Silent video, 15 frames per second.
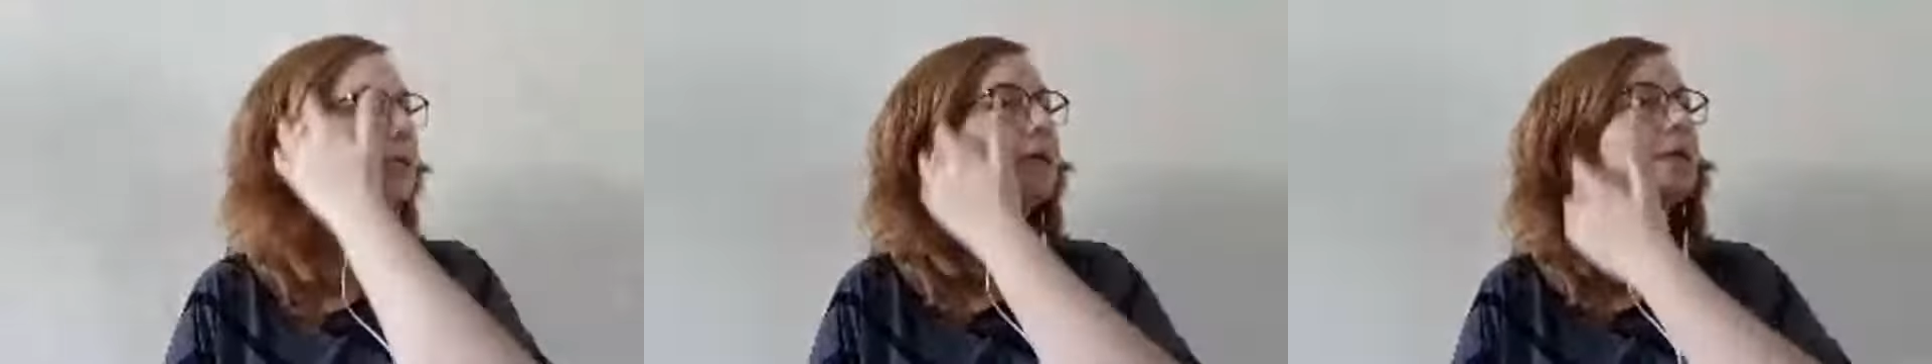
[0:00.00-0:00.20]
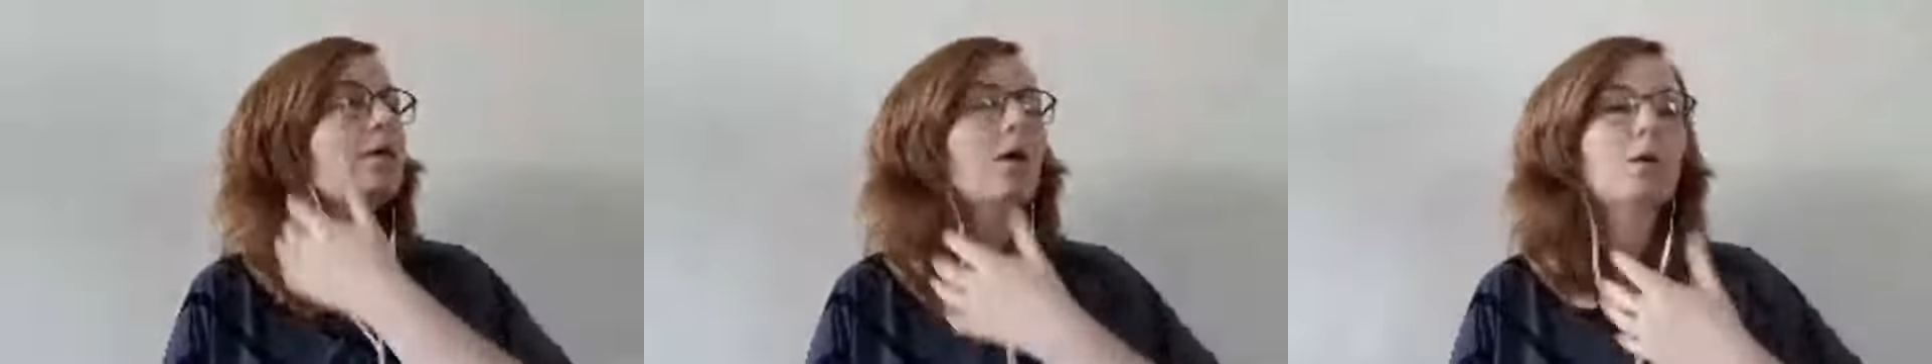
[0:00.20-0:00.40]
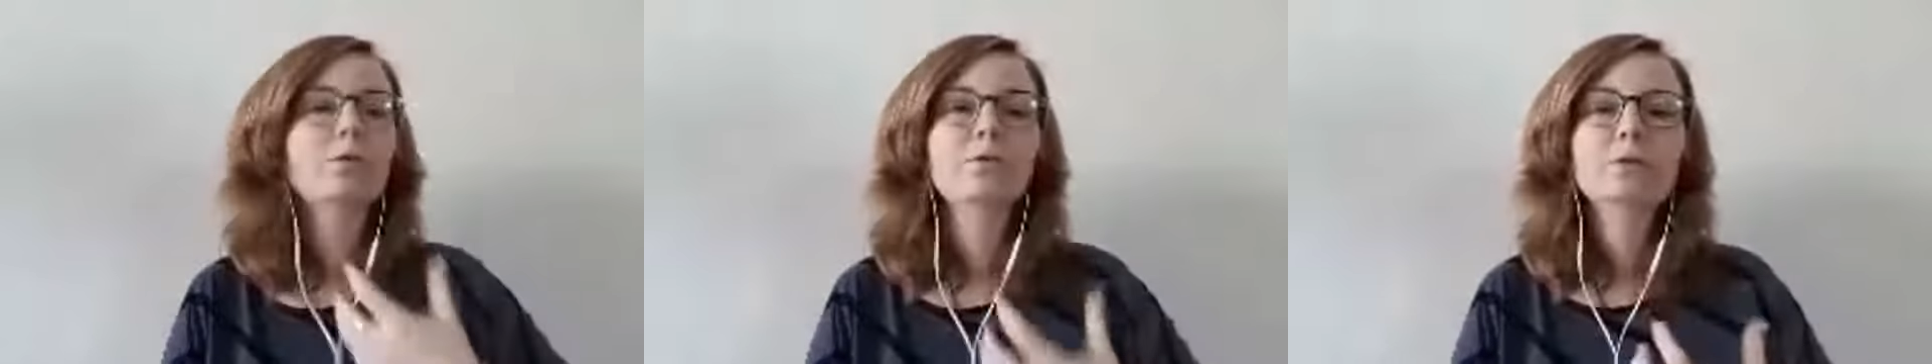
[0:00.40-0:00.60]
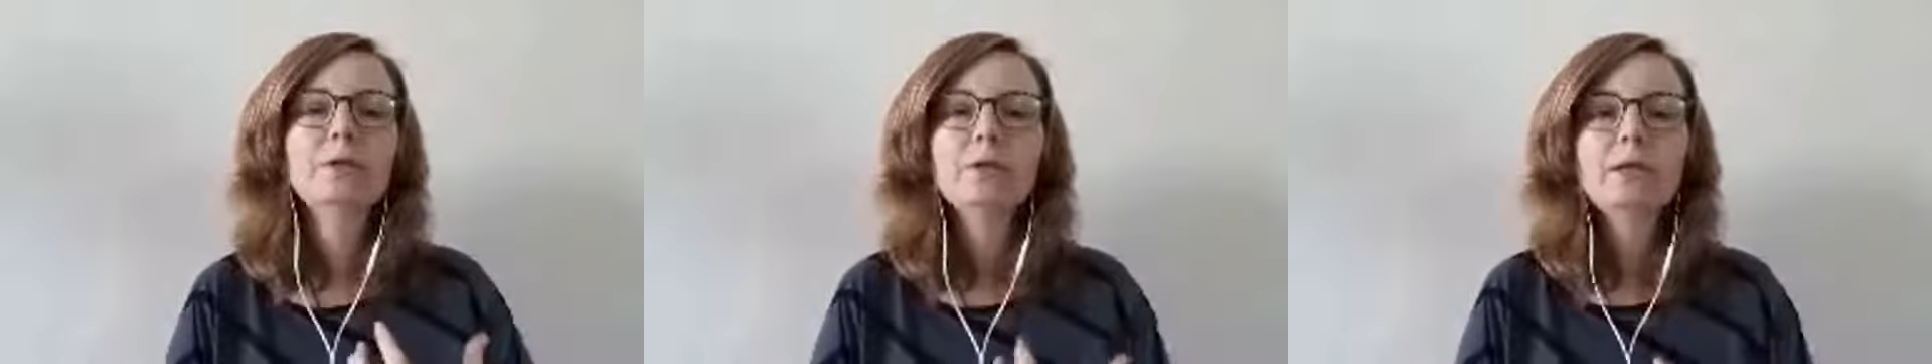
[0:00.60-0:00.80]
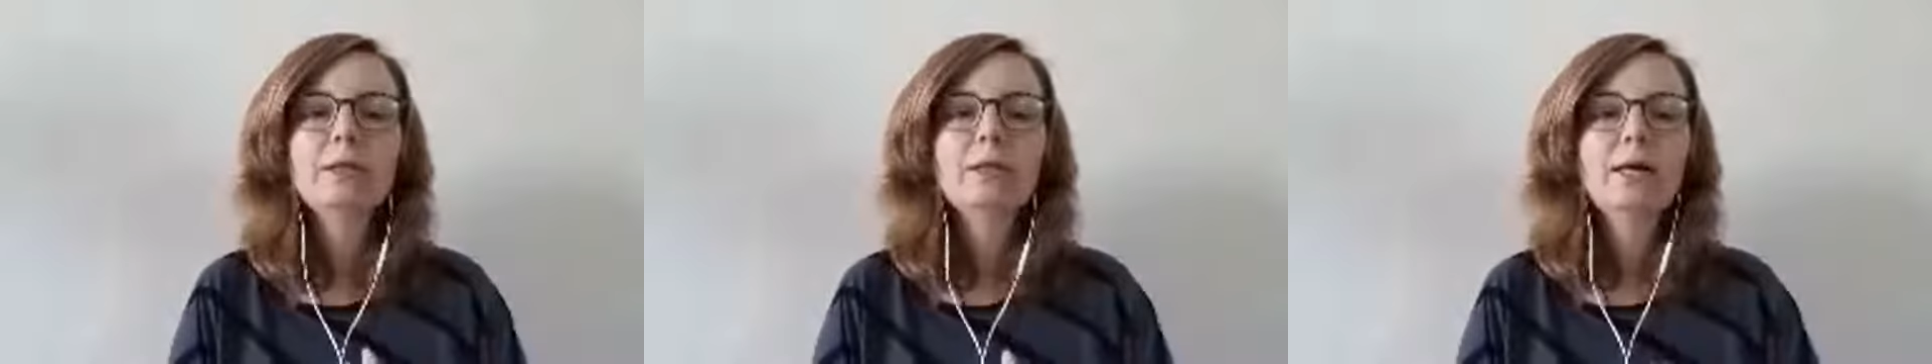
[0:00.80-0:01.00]
get
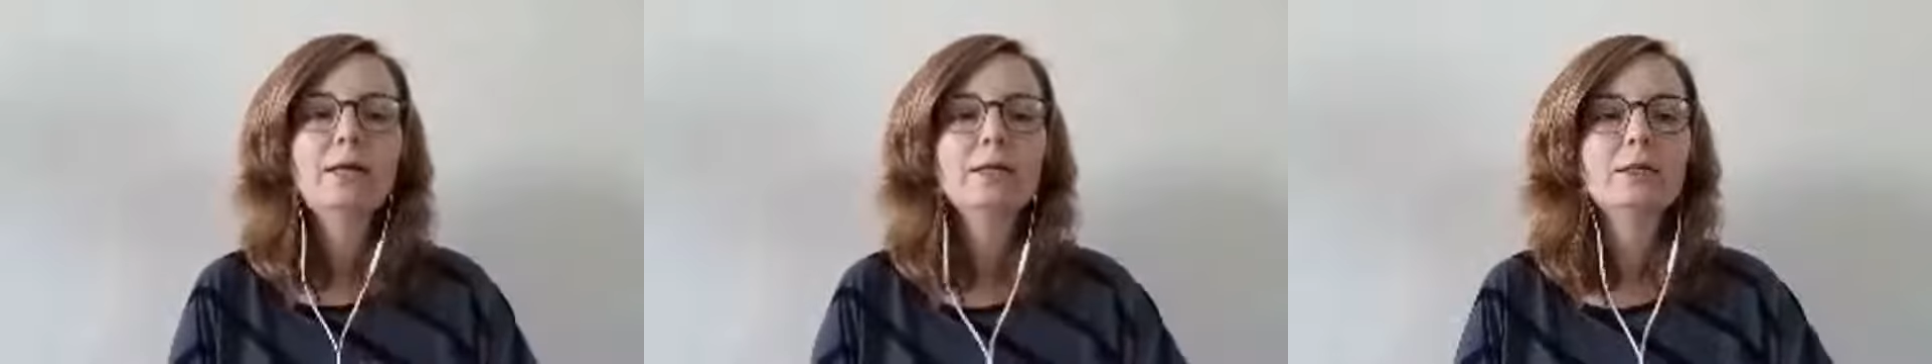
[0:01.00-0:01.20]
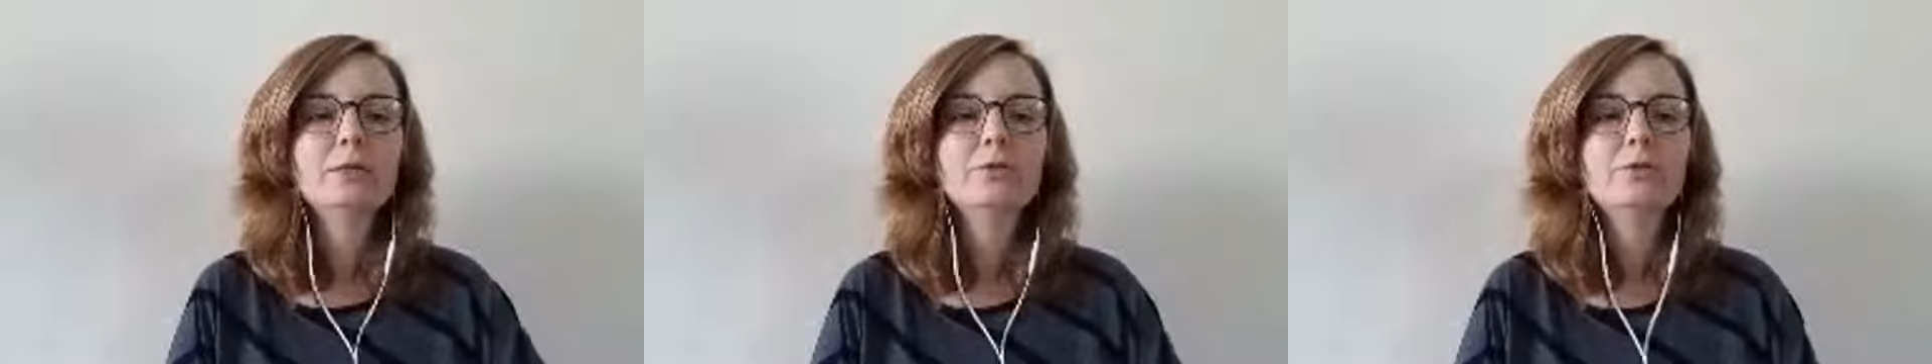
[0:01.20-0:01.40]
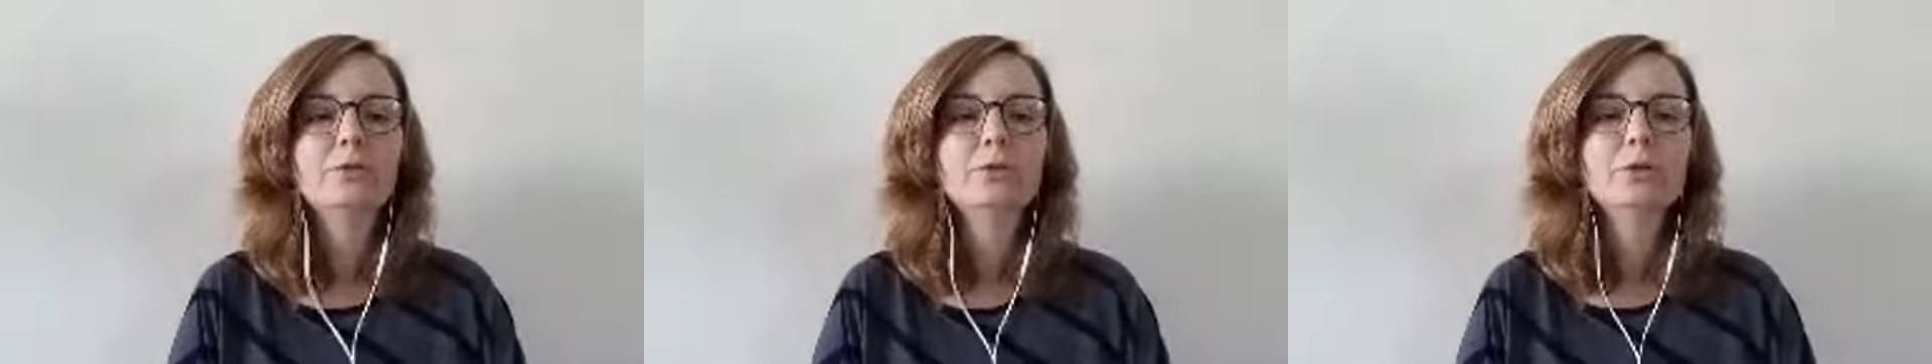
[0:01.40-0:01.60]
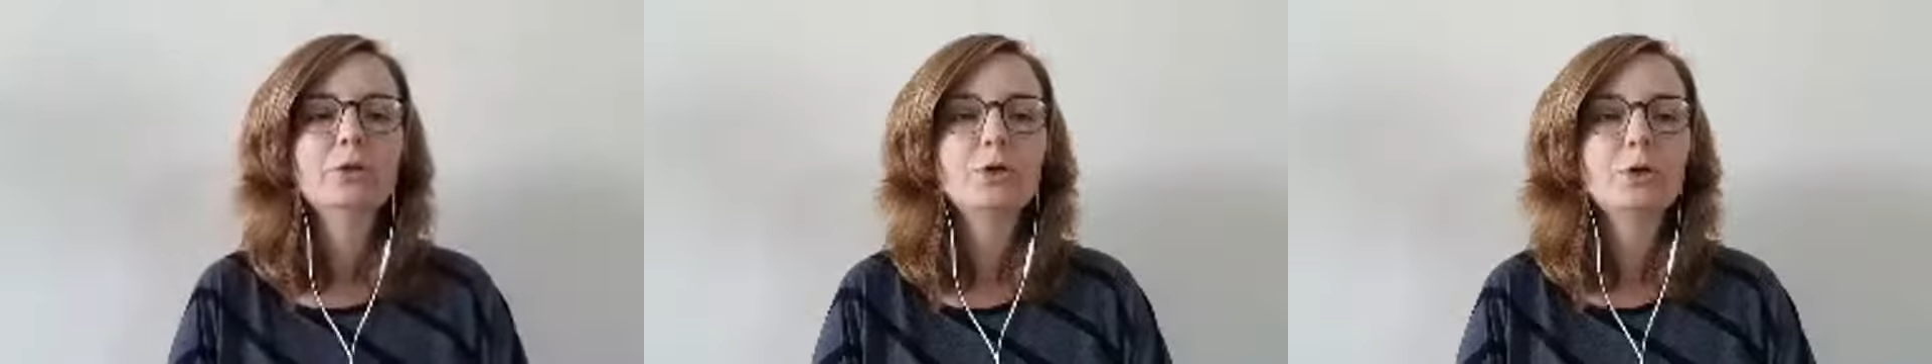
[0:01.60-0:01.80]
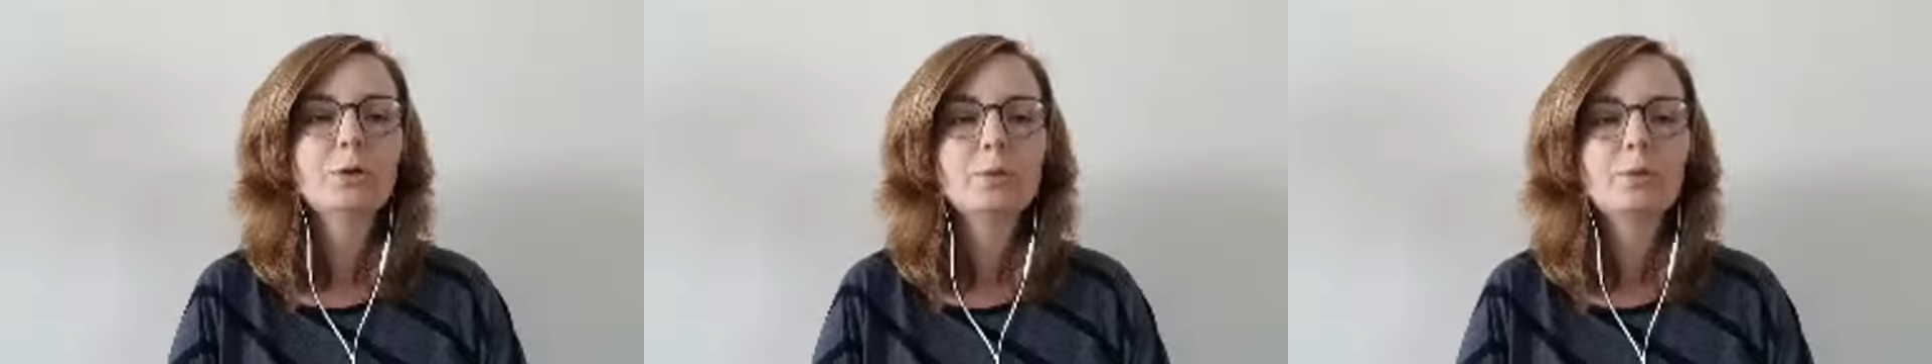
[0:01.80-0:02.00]
confident in that and feel
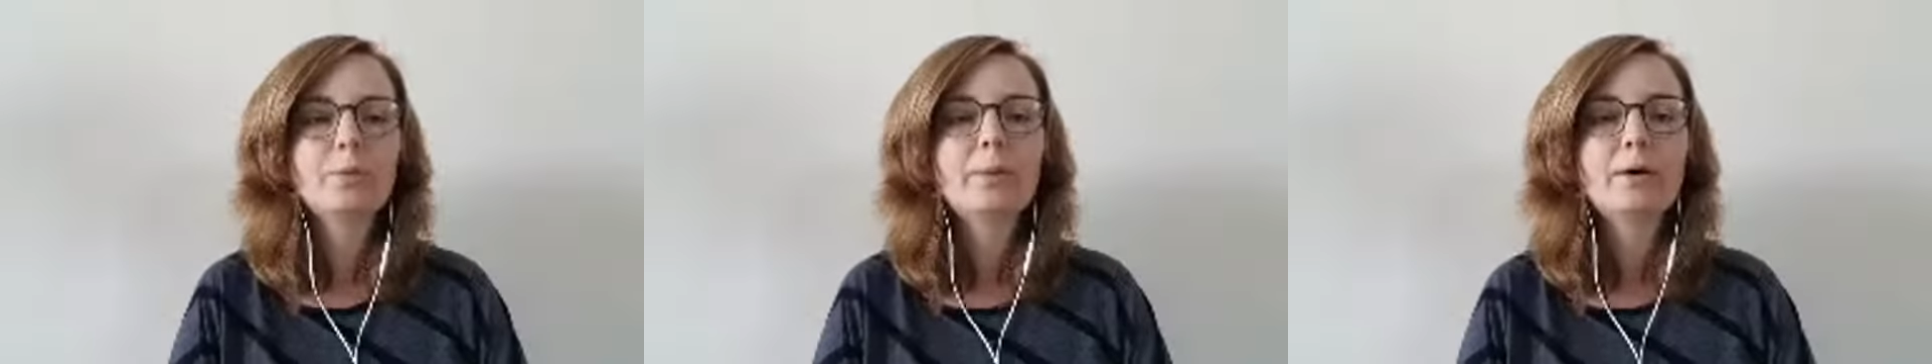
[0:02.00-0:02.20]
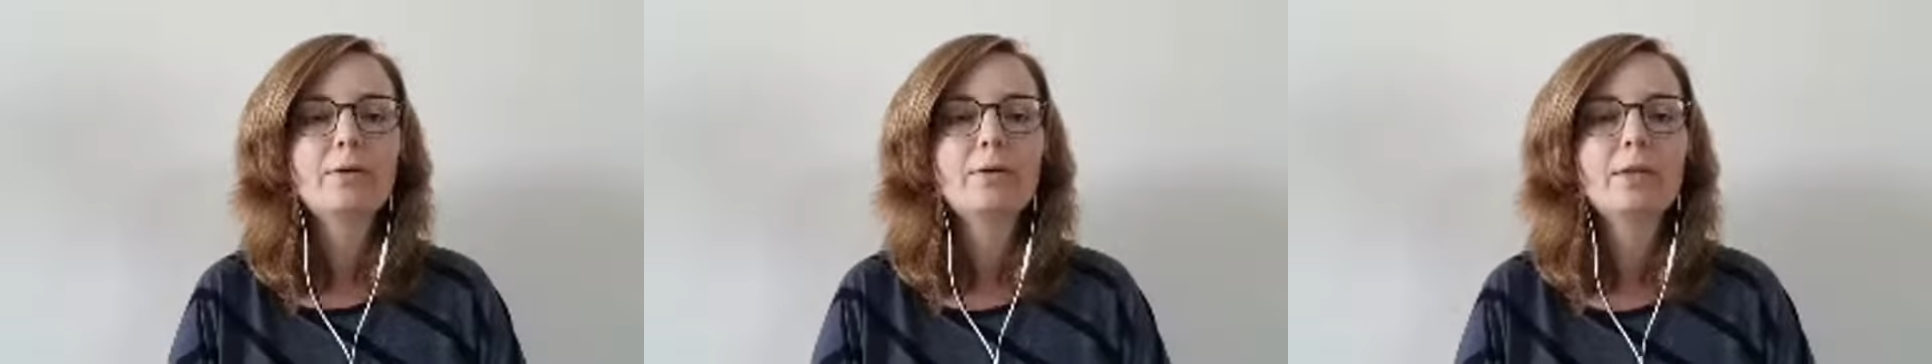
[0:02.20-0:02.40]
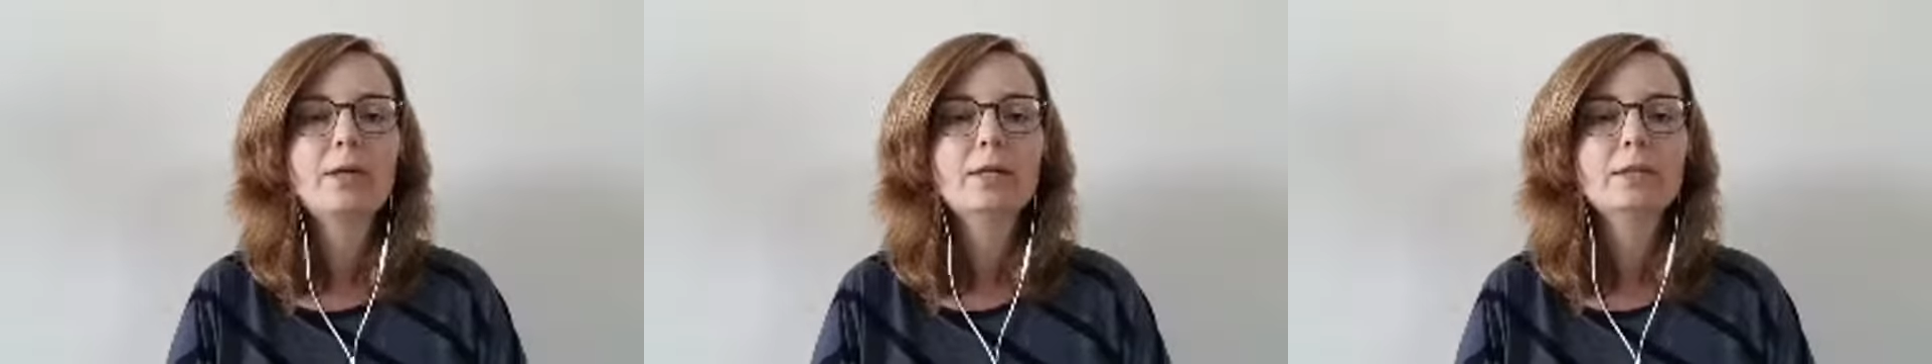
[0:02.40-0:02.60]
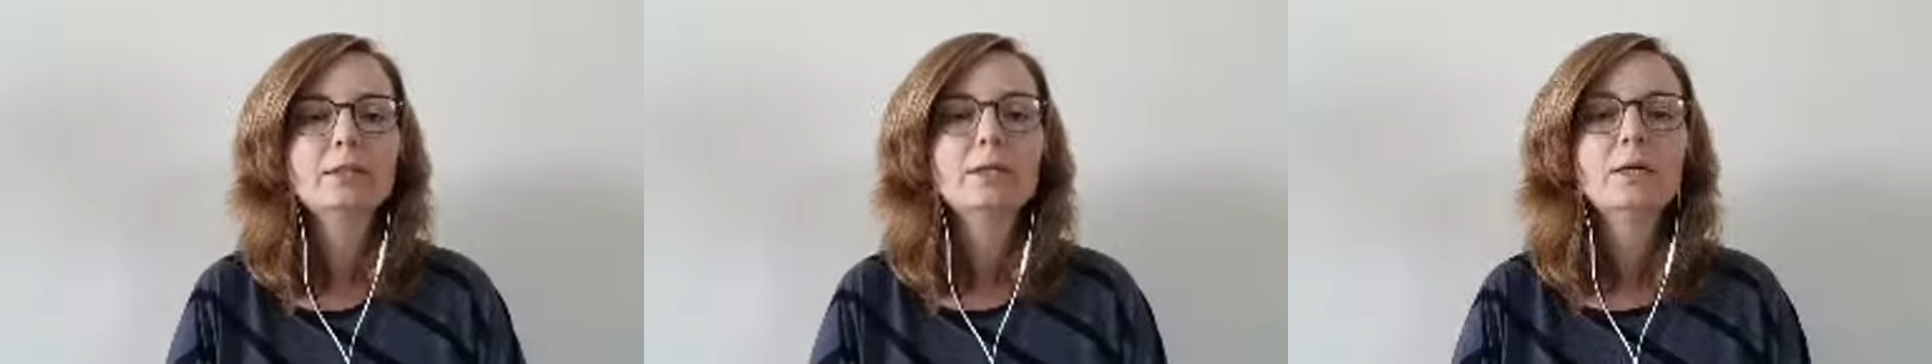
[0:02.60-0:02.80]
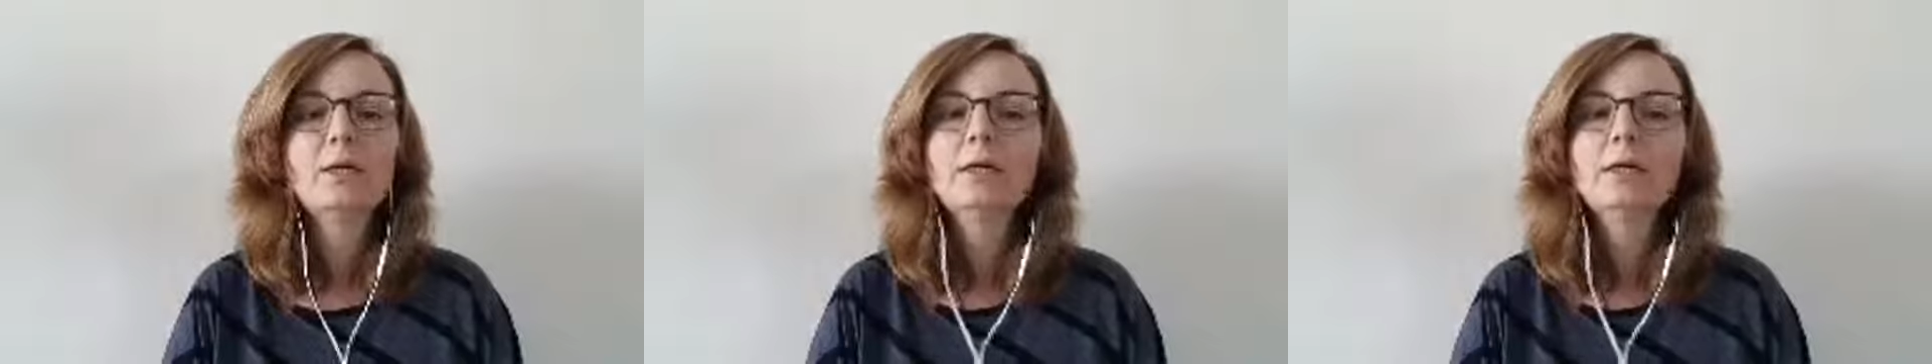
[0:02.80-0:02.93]
secure about that,